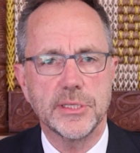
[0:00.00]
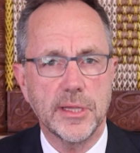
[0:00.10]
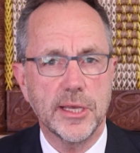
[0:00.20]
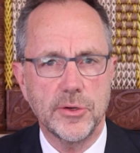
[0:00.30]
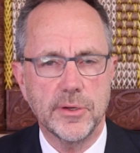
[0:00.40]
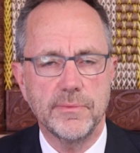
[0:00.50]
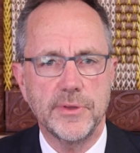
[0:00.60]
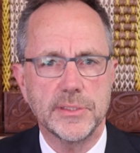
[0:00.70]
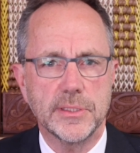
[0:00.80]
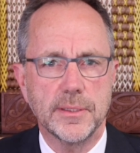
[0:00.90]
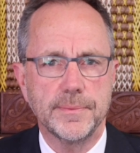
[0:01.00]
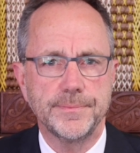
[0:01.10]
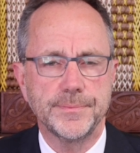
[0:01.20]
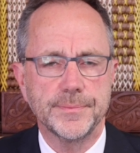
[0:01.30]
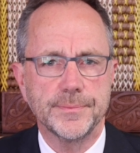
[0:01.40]
that they could invest in.
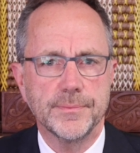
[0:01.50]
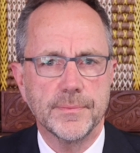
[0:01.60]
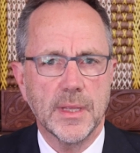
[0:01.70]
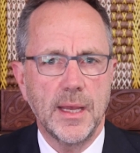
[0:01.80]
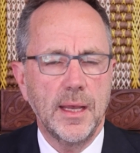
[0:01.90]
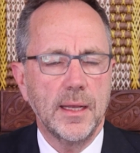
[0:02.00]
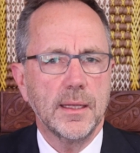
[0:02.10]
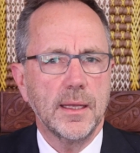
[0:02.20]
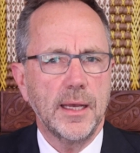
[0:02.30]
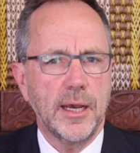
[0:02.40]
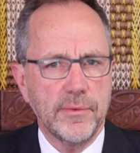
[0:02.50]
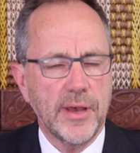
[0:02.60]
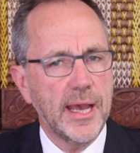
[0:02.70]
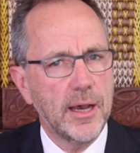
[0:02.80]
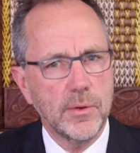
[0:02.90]
However,
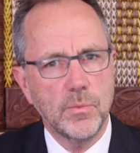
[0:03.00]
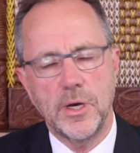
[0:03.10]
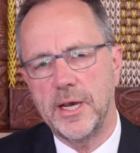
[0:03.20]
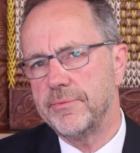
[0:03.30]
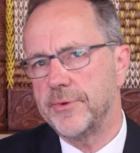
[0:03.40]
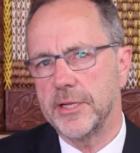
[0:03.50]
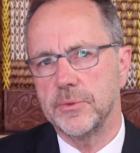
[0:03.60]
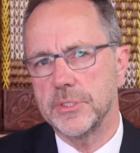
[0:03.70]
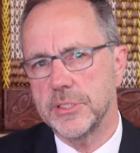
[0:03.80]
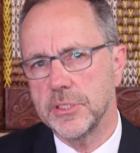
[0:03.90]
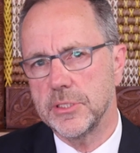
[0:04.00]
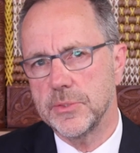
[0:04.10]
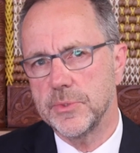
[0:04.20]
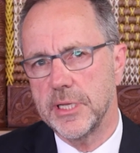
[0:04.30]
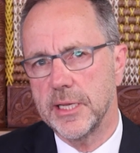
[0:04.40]
how and why final
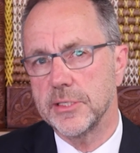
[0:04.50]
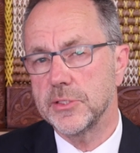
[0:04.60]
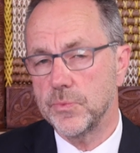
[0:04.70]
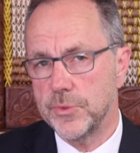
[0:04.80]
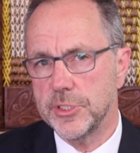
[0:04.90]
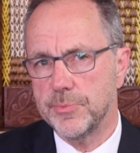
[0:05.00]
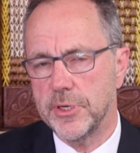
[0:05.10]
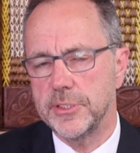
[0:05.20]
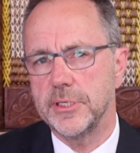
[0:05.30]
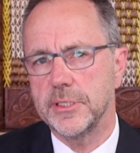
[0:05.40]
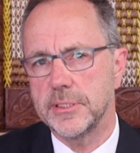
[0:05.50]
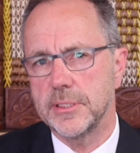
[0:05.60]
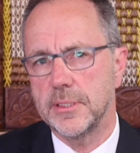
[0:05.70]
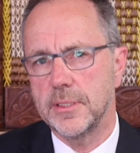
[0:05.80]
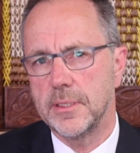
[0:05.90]
decisions were taken as to which
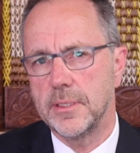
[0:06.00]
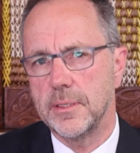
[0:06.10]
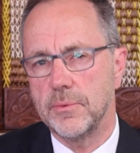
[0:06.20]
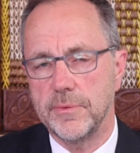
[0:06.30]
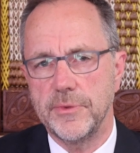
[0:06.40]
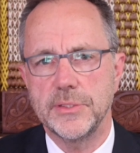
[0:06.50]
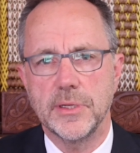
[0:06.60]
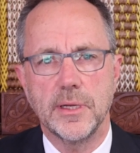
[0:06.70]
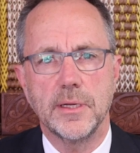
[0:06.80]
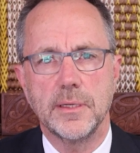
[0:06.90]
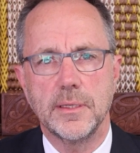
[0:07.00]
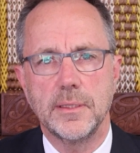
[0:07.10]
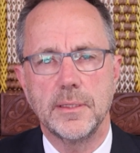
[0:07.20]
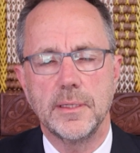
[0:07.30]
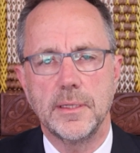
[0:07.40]
projects were invested in
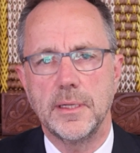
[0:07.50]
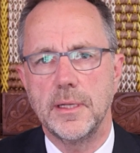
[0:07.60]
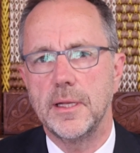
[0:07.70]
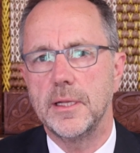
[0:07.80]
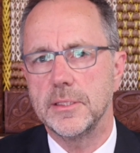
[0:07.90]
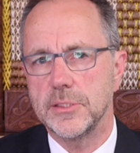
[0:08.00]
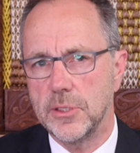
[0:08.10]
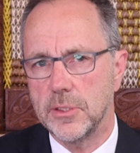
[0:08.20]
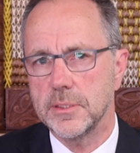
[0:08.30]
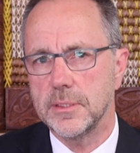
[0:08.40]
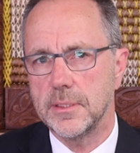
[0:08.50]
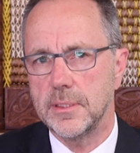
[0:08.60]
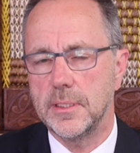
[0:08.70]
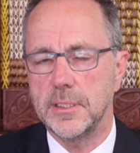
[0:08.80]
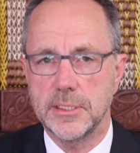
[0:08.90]
is not
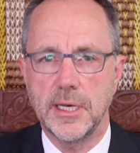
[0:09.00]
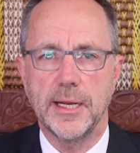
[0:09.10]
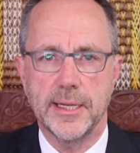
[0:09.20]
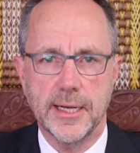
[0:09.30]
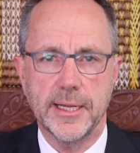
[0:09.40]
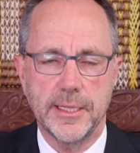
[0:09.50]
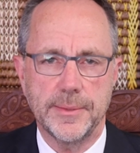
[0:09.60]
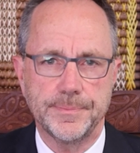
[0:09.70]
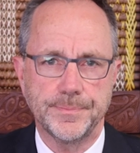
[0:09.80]
entirely clear.